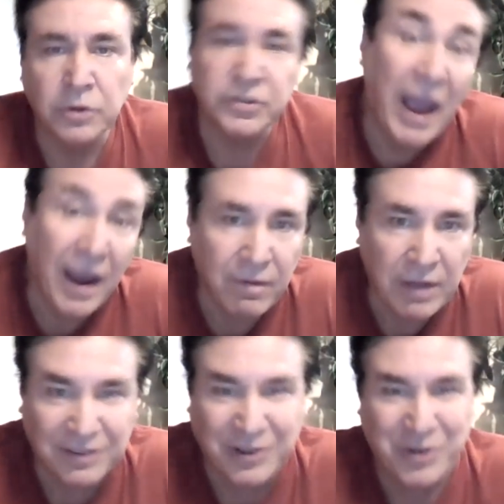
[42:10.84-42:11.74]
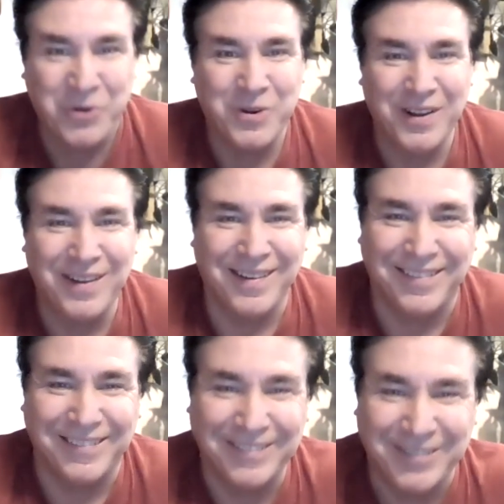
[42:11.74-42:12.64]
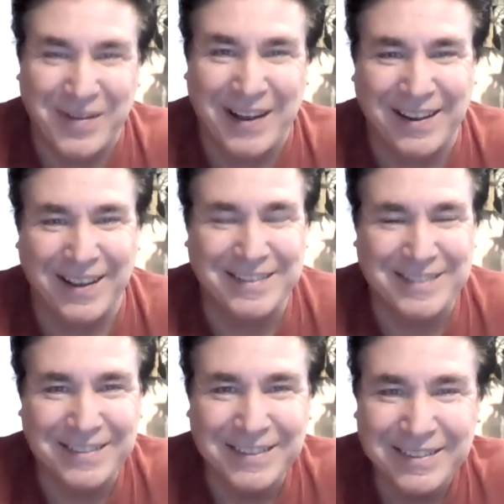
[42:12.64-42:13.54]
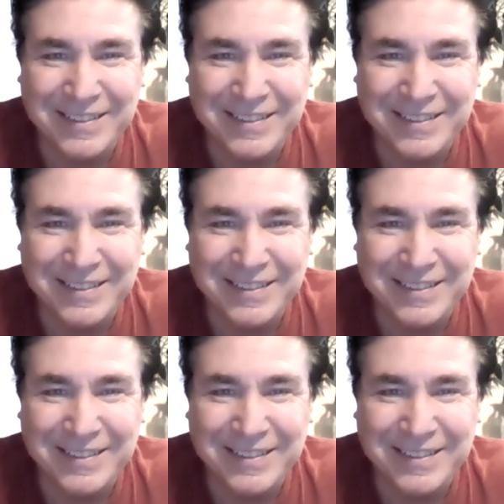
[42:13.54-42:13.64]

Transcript: course, I have that too, you know, my legs.